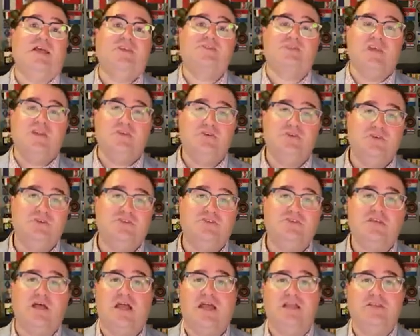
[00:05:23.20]
and good
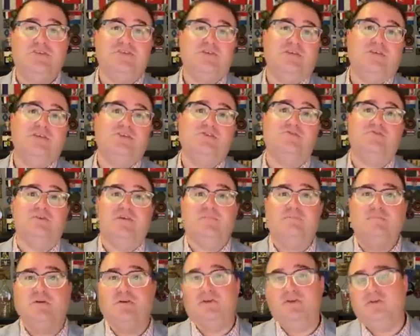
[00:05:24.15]
science is
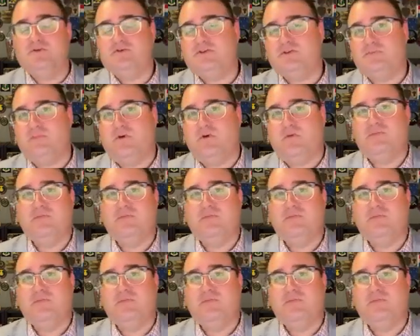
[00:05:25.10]
reproducible.